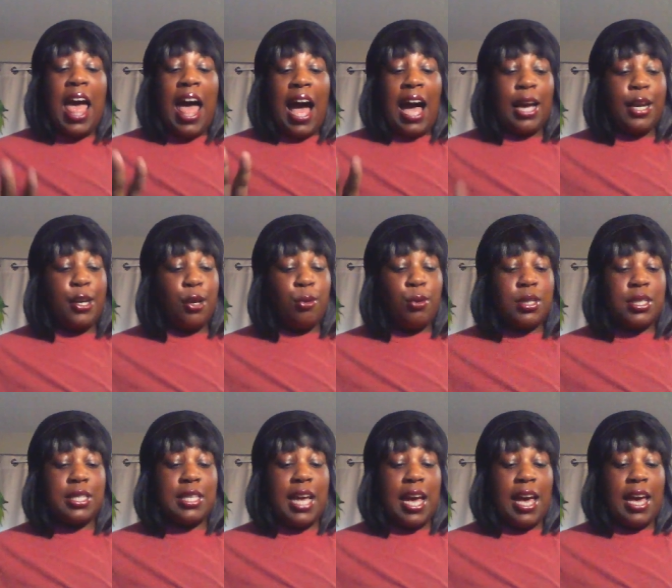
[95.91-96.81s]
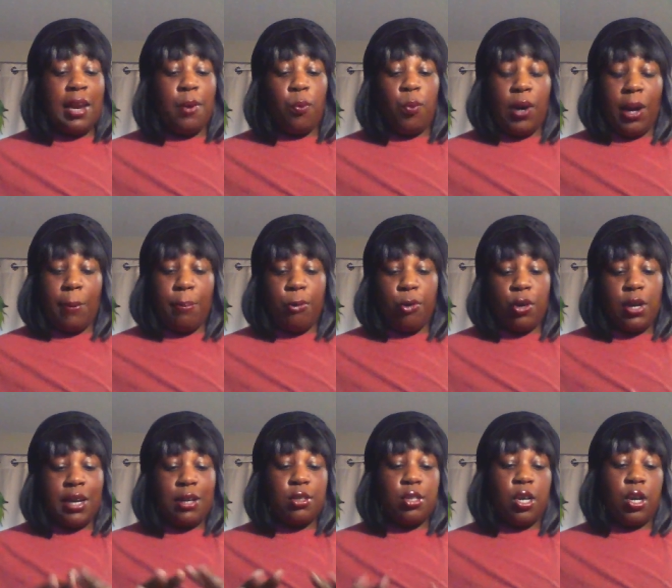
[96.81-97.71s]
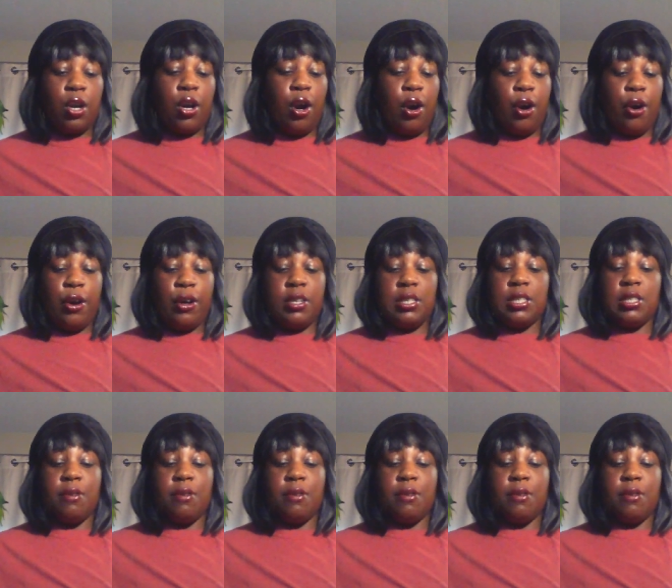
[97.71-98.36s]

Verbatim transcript: I noticed that when I pulled out your cards,